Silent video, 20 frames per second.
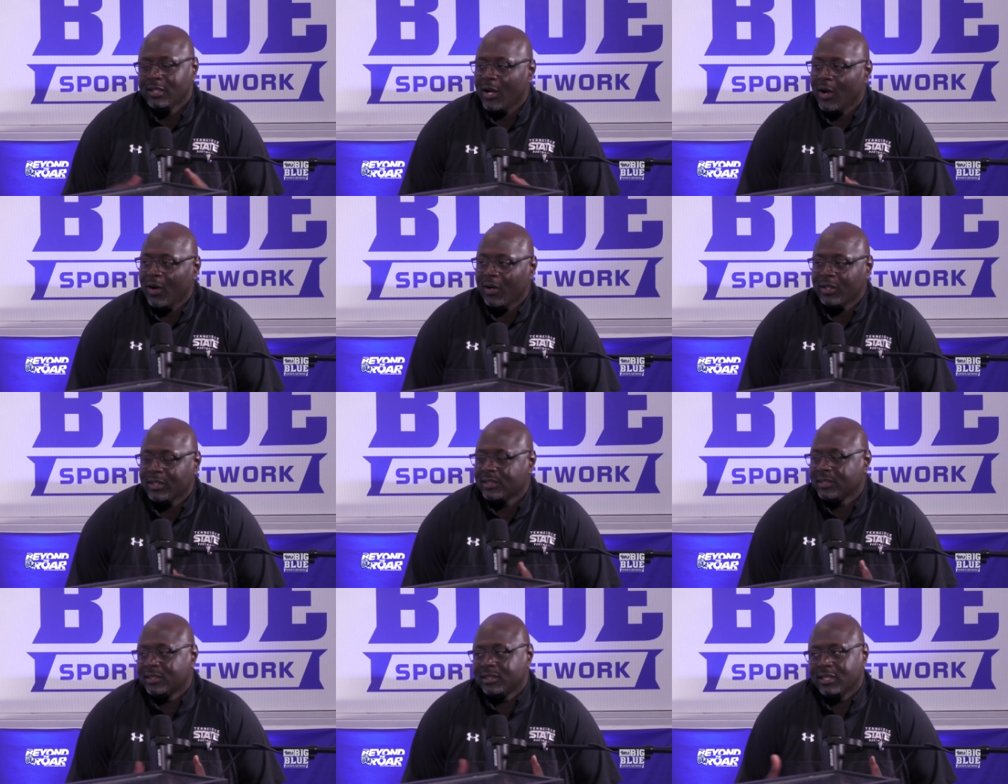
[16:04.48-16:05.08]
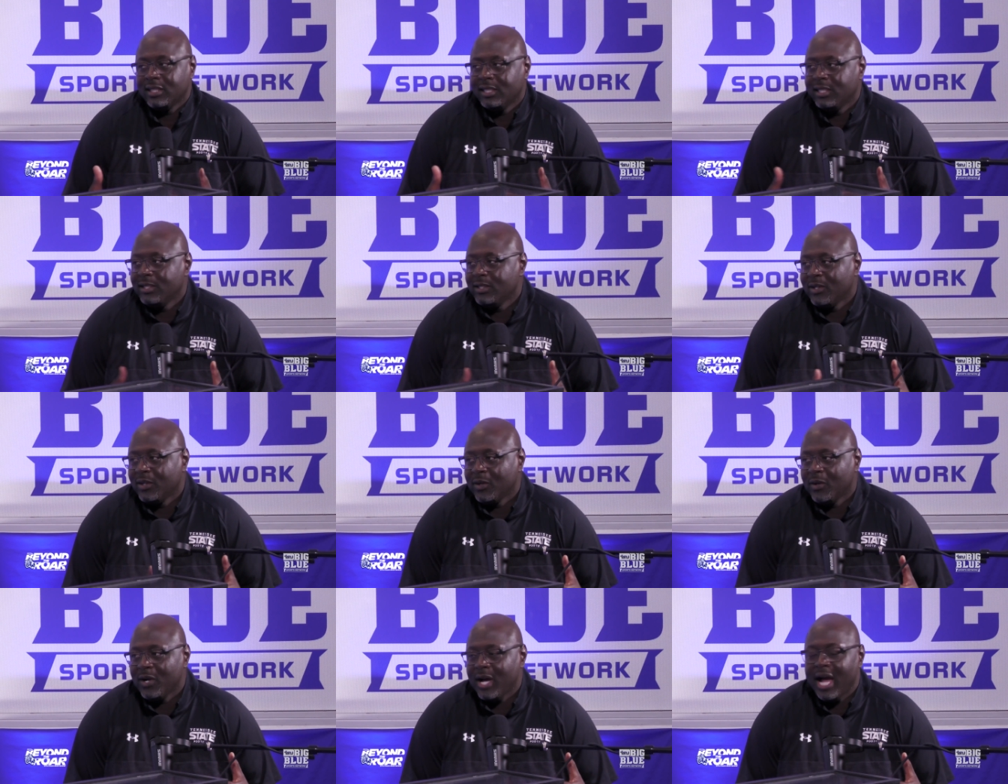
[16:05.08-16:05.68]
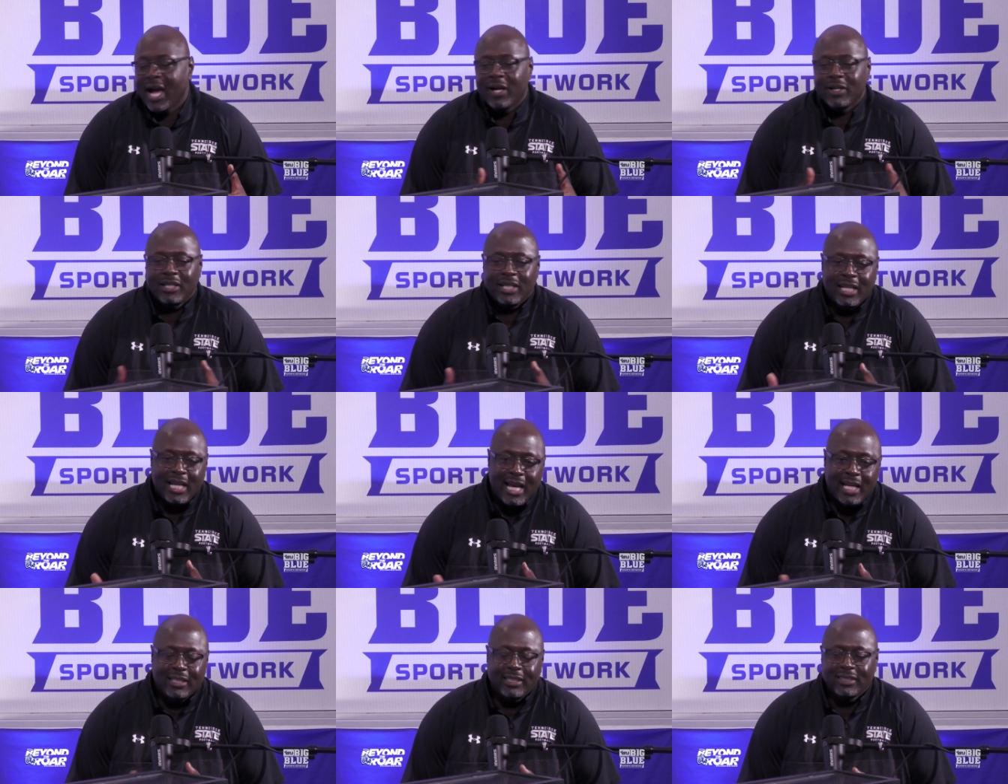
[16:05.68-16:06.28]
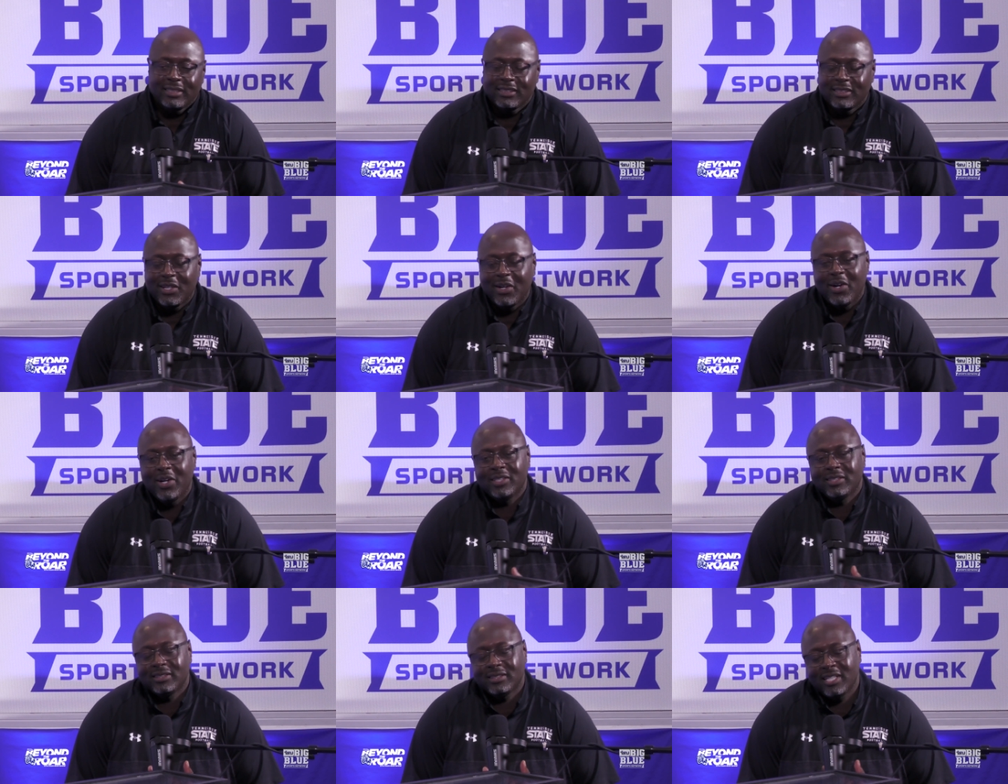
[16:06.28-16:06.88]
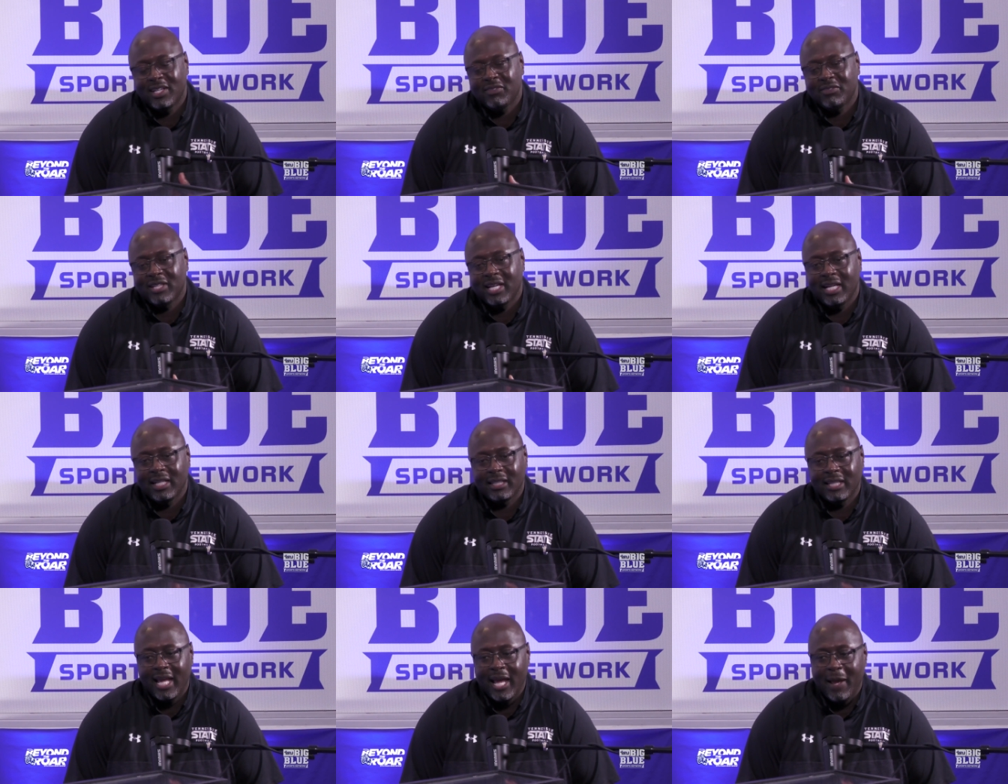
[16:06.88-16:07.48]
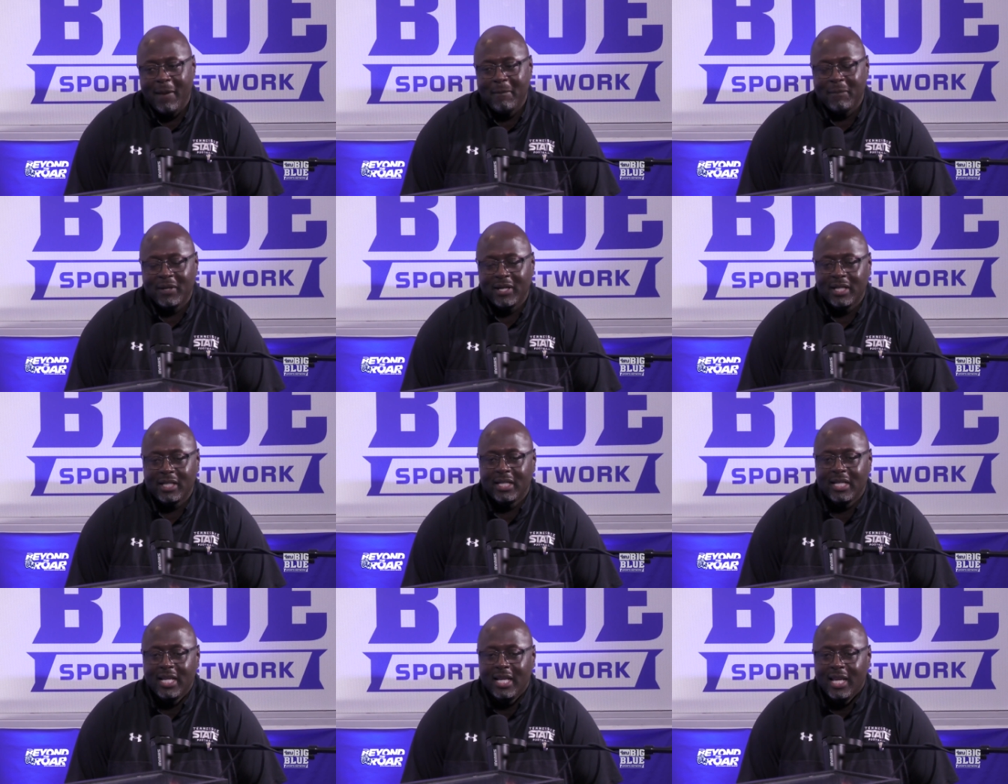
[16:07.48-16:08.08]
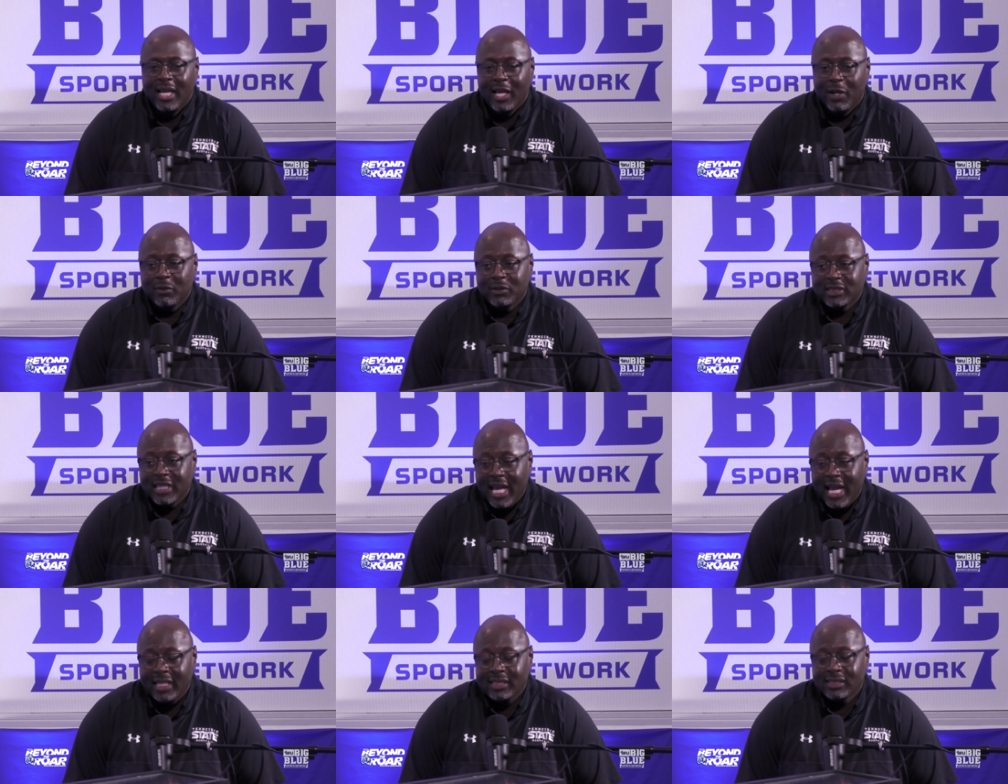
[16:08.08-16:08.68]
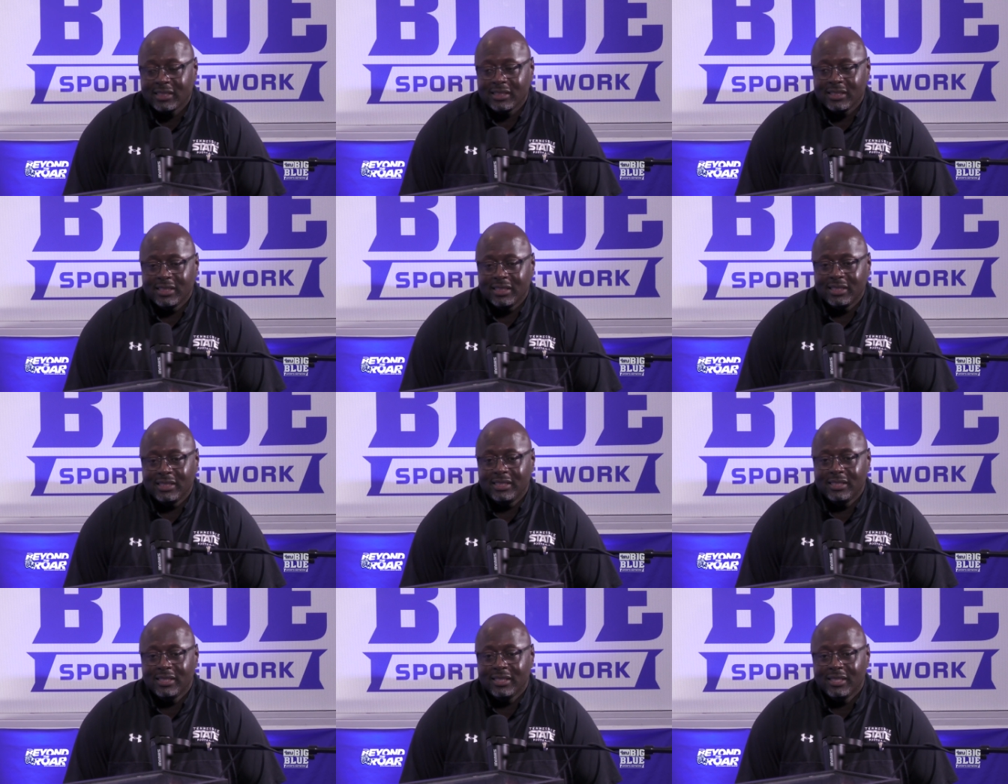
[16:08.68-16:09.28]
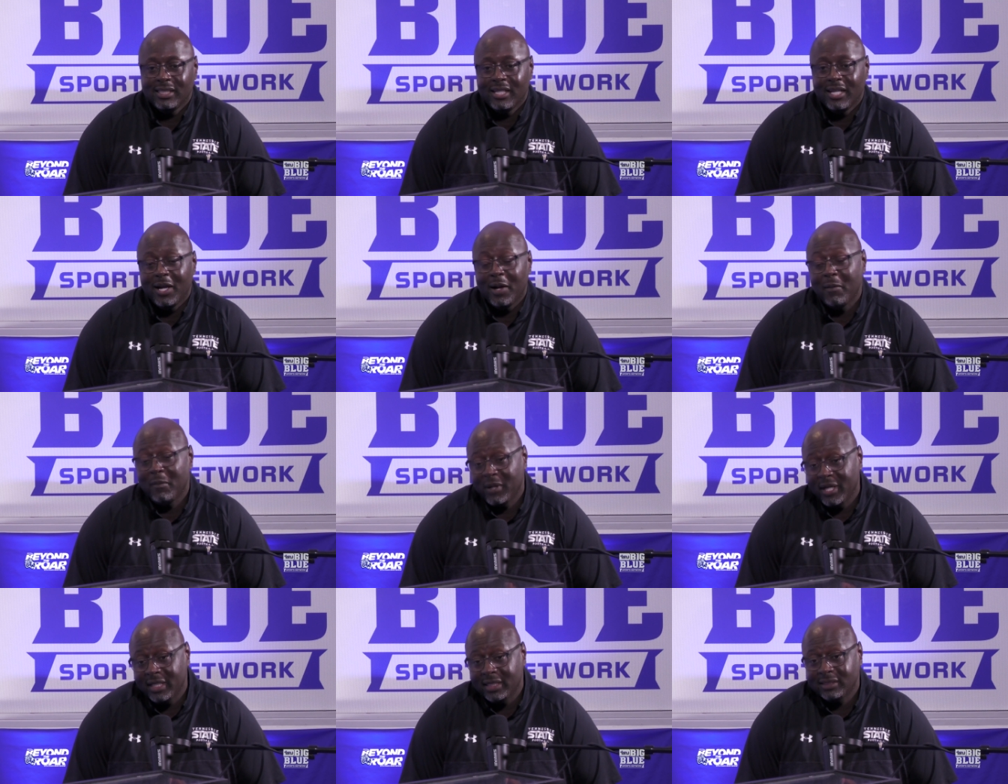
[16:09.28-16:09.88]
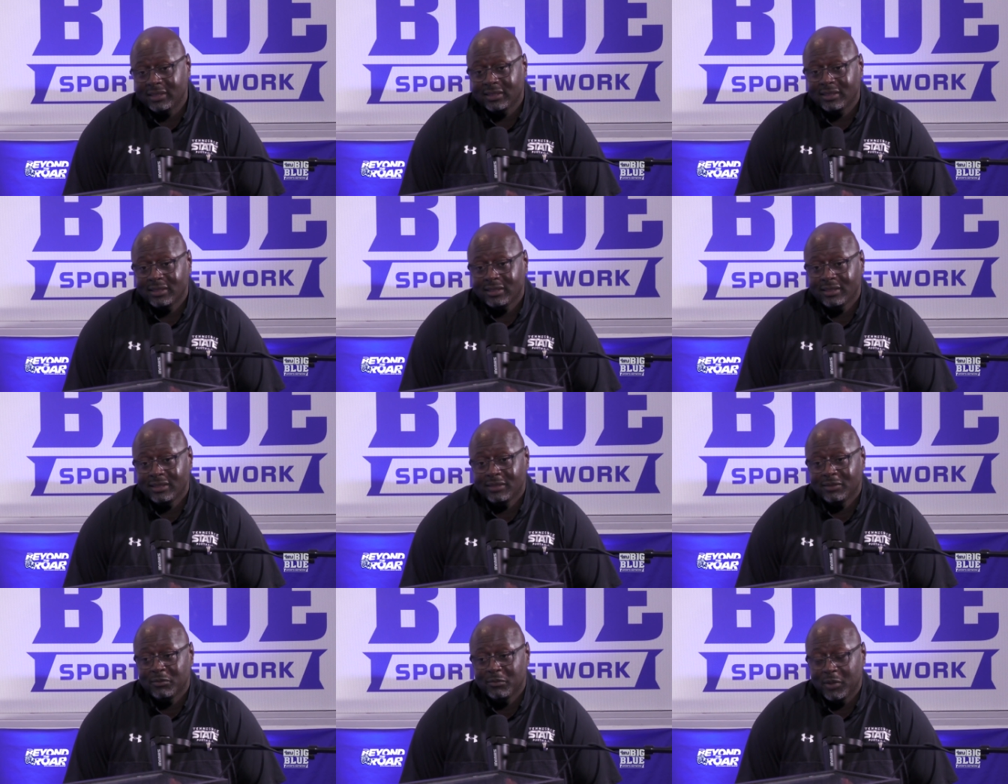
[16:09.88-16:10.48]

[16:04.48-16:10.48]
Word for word: talking to see, you know, how they mm-hmm. got their start and stuff like that. But it was actually amazing.